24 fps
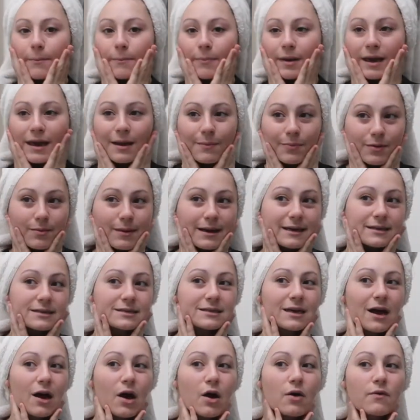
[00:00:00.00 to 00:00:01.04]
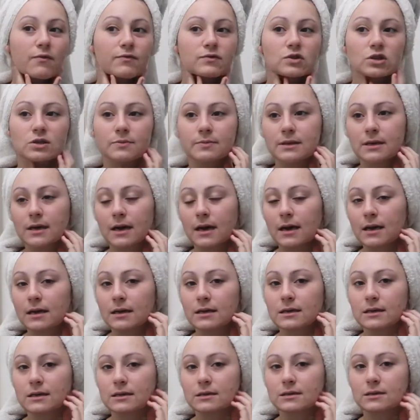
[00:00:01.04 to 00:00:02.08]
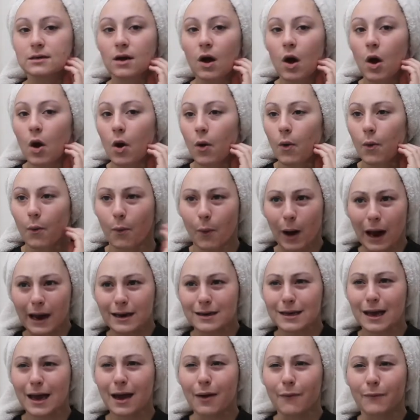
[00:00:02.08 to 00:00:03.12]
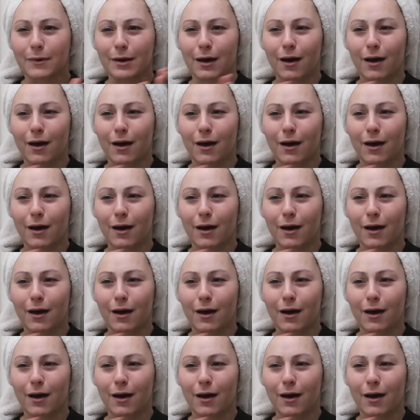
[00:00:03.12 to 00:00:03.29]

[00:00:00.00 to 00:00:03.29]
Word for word: pamper myself just because why not?